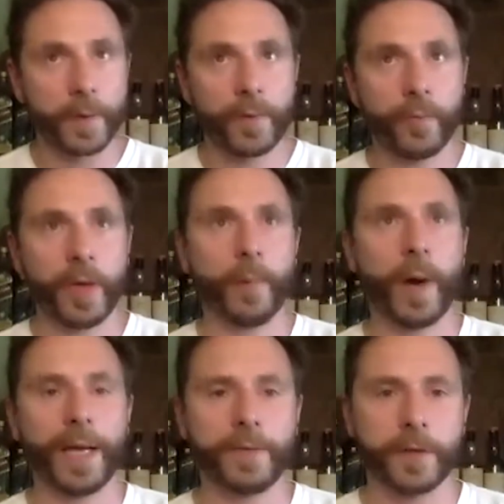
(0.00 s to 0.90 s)
three
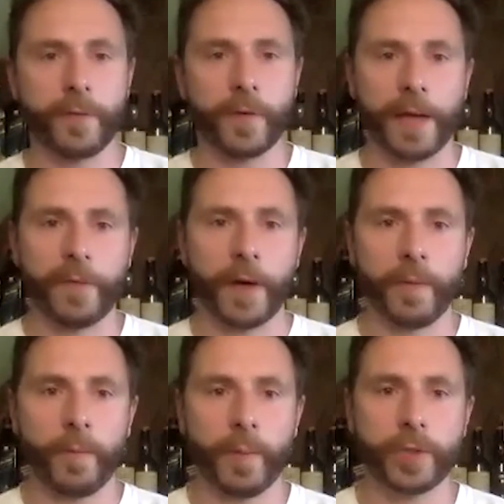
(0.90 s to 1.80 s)
waves of flavor
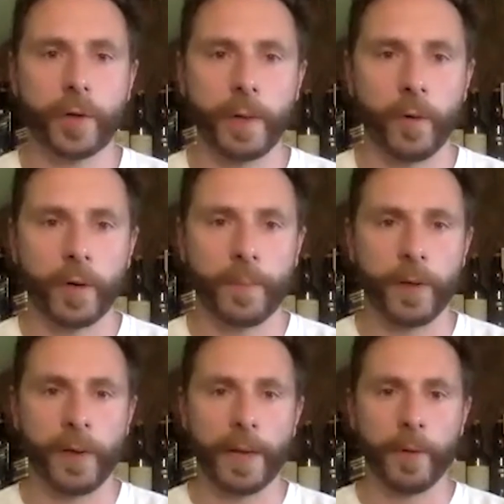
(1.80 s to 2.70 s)
with Johnnie Walker
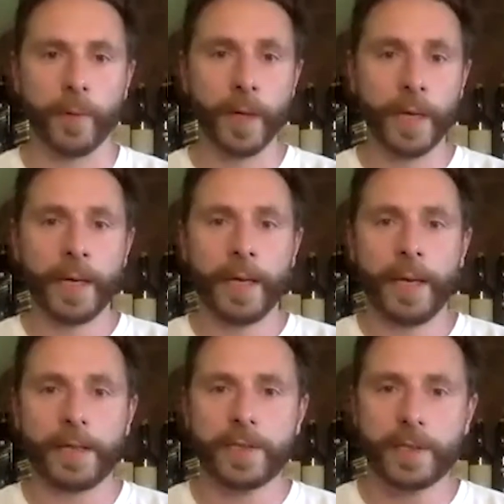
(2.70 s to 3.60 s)
Blue Label.
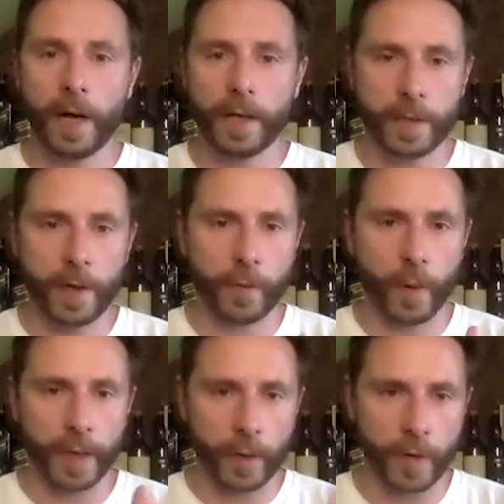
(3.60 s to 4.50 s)
It starts off
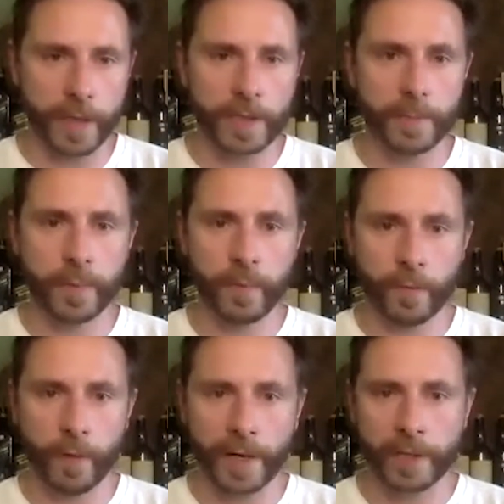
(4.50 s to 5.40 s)
quite crisp,
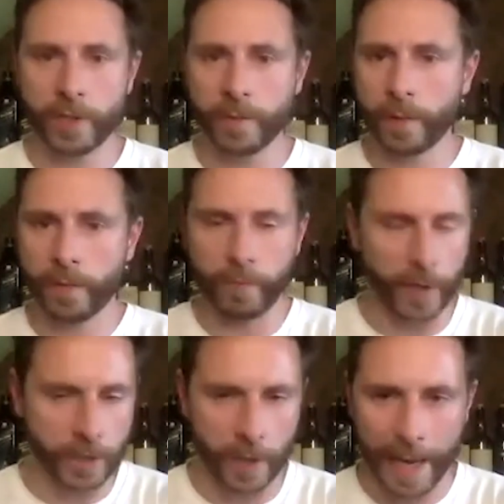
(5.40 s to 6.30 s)
fresh, fresh cut